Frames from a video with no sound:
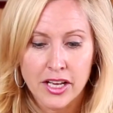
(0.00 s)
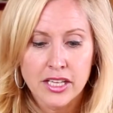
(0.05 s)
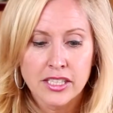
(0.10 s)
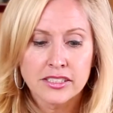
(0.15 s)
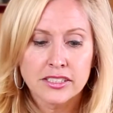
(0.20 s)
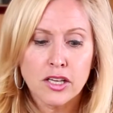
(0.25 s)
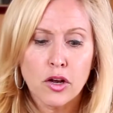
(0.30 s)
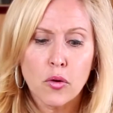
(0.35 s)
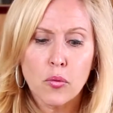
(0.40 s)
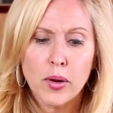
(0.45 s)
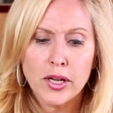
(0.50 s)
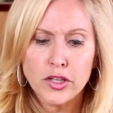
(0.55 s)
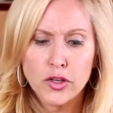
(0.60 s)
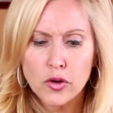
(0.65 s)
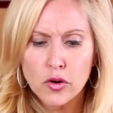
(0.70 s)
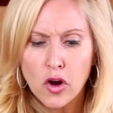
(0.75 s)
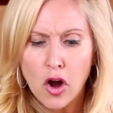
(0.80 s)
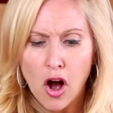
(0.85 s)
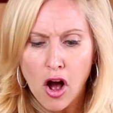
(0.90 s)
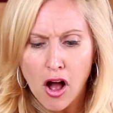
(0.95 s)
So when you
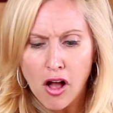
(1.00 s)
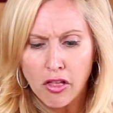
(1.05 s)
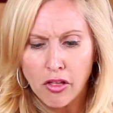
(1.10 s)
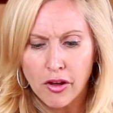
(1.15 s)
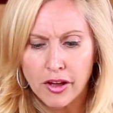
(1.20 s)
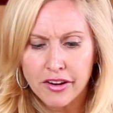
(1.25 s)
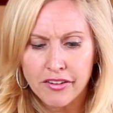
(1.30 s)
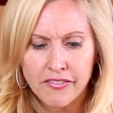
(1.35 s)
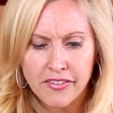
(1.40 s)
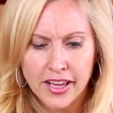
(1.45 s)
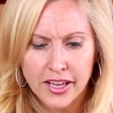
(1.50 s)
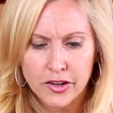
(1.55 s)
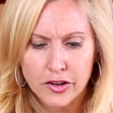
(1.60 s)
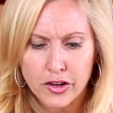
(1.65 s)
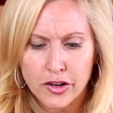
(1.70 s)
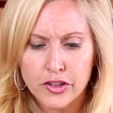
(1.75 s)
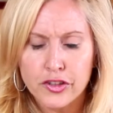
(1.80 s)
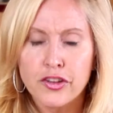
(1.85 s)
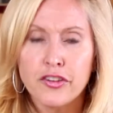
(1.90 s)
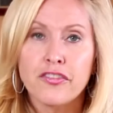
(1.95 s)
call on a
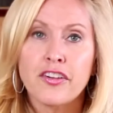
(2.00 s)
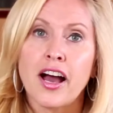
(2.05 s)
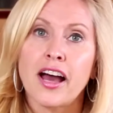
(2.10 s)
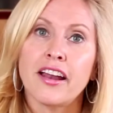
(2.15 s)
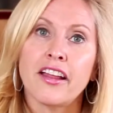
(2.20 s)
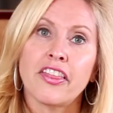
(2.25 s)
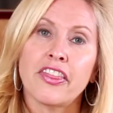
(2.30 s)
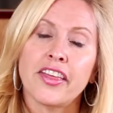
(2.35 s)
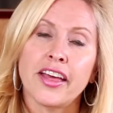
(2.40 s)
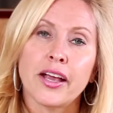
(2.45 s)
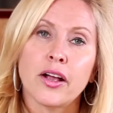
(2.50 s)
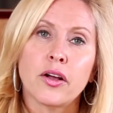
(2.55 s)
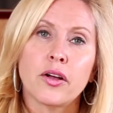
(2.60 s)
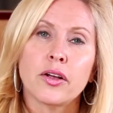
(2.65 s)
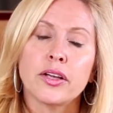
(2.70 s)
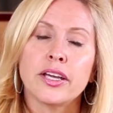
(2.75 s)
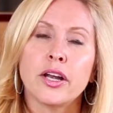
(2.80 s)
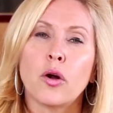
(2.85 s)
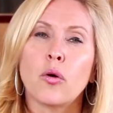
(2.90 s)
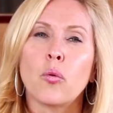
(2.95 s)
vendor, you've got to think,
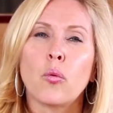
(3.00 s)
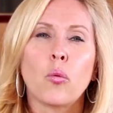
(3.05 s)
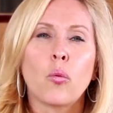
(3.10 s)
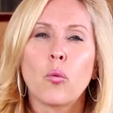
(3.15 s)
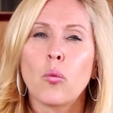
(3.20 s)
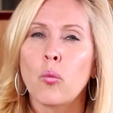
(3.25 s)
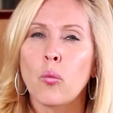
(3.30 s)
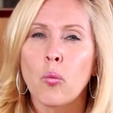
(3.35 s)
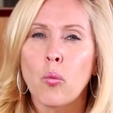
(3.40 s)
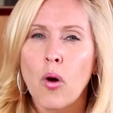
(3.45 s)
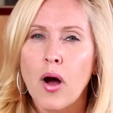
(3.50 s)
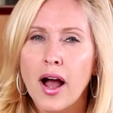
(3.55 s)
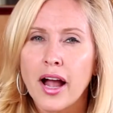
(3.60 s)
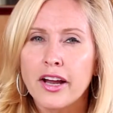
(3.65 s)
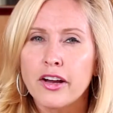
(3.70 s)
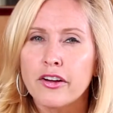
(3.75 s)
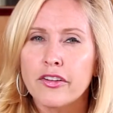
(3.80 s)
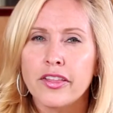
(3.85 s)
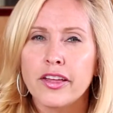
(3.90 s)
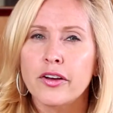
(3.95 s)
why
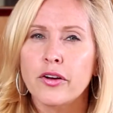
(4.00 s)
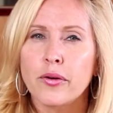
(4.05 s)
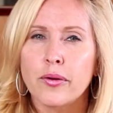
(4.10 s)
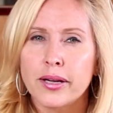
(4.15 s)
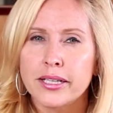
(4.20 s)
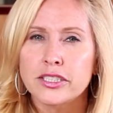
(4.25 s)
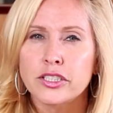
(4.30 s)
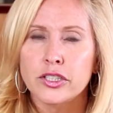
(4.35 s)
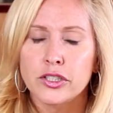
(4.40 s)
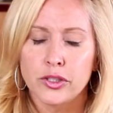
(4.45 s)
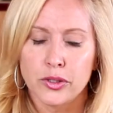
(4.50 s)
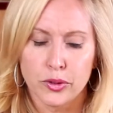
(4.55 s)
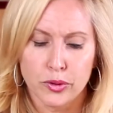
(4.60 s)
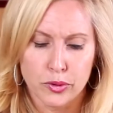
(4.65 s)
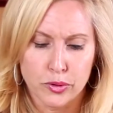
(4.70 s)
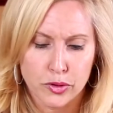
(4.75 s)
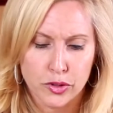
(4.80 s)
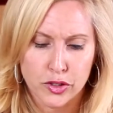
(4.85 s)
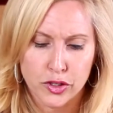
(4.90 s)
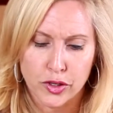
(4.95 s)
are they going to
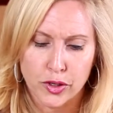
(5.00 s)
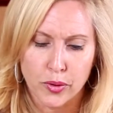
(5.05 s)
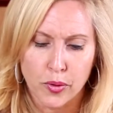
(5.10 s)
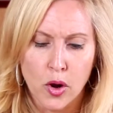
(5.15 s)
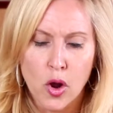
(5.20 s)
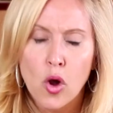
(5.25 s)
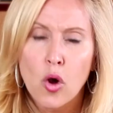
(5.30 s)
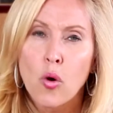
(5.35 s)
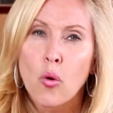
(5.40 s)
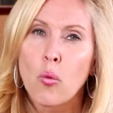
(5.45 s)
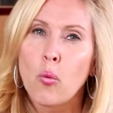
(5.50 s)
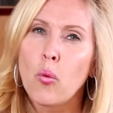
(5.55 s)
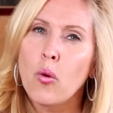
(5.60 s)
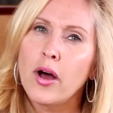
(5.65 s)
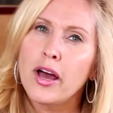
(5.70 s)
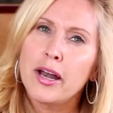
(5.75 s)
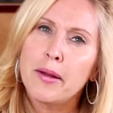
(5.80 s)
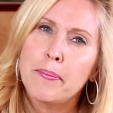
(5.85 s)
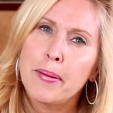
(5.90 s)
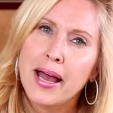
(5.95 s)
use you?
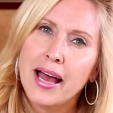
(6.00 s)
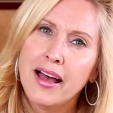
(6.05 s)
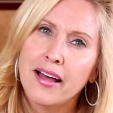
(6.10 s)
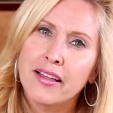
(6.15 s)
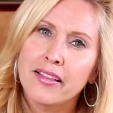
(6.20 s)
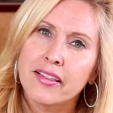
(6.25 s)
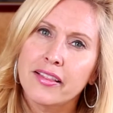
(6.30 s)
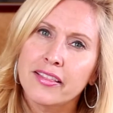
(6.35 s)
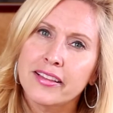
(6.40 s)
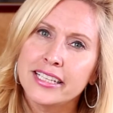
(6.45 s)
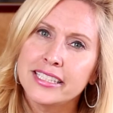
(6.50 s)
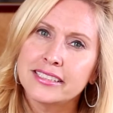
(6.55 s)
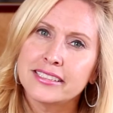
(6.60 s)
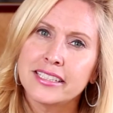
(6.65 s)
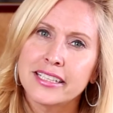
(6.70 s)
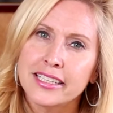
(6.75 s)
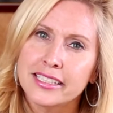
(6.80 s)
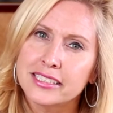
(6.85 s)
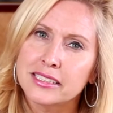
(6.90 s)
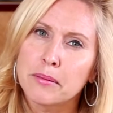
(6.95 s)
What about
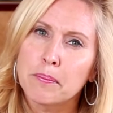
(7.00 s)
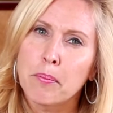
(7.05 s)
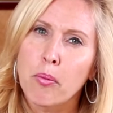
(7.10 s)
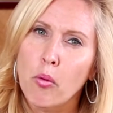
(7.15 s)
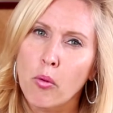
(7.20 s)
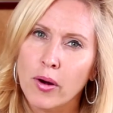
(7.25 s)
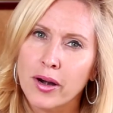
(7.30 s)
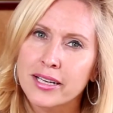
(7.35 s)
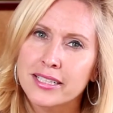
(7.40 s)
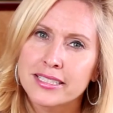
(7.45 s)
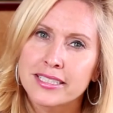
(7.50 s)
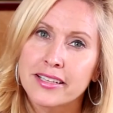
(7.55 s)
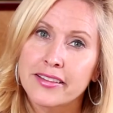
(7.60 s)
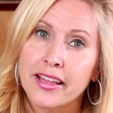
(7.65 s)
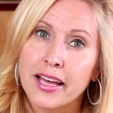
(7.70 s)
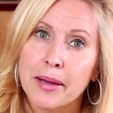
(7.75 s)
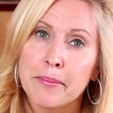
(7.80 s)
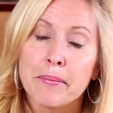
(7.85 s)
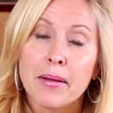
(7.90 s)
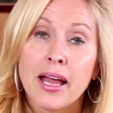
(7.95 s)
leasing is important to
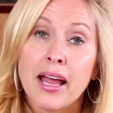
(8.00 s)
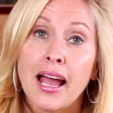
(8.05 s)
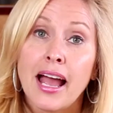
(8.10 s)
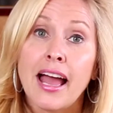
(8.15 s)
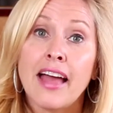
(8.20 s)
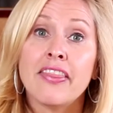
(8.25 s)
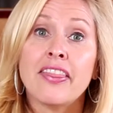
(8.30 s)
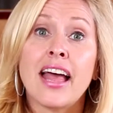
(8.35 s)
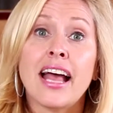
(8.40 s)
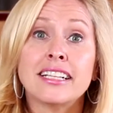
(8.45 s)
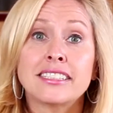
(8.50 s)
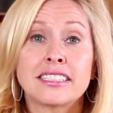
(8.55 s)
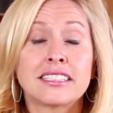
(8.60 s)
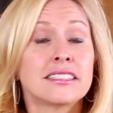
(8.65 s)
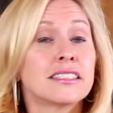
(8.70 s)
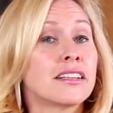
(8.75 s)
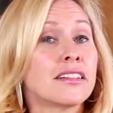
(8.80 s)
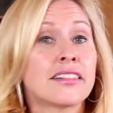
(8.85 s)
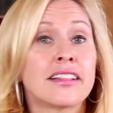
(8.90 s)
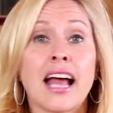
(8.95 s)
them? And
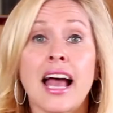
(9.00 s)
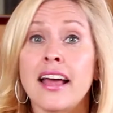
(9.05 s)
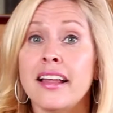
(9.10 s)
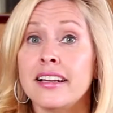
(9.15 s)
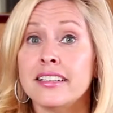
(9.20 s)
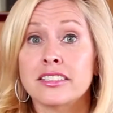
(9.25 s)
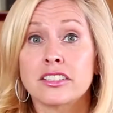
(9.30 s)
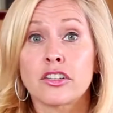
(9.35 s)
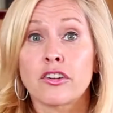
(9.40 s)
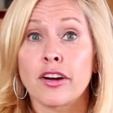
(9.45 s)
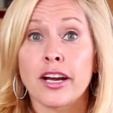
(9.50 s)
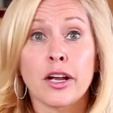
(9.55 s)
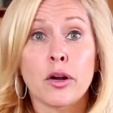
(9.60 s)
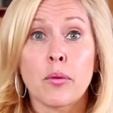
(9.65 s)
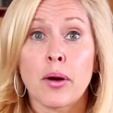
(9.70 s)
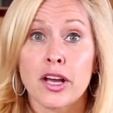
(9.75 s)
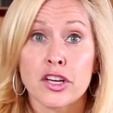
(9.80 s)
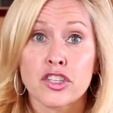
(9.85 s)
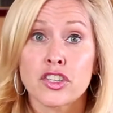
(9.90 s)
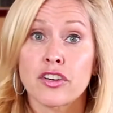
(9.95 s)
that is a great
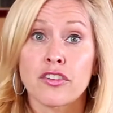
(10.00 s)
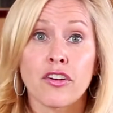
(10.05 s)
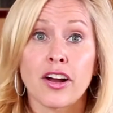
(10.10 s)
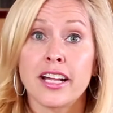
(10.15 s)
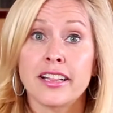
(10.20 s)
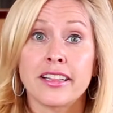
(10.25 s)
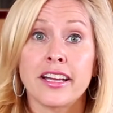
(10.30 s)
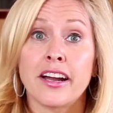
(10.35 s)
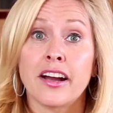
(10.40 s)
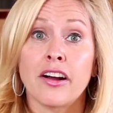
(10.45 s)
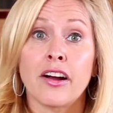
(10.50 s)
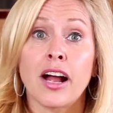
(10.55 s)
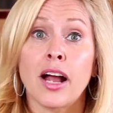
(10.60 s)
question right there.